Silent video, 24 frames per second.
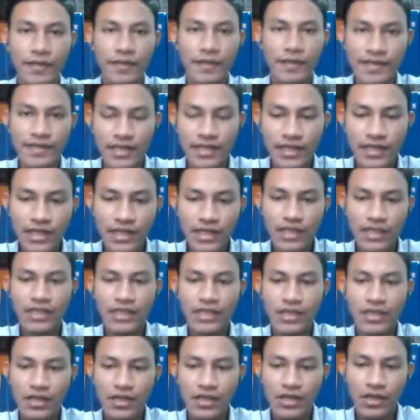
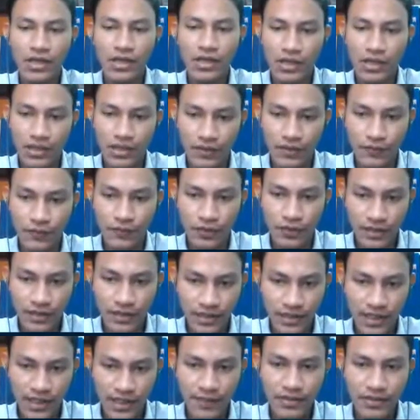basically, for
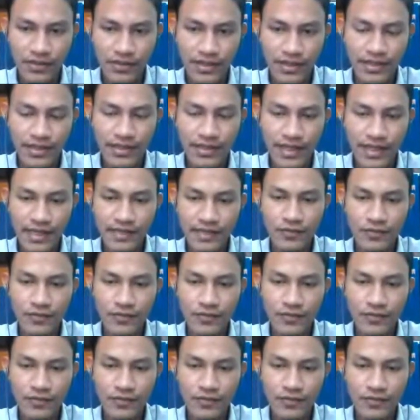the laboratory test,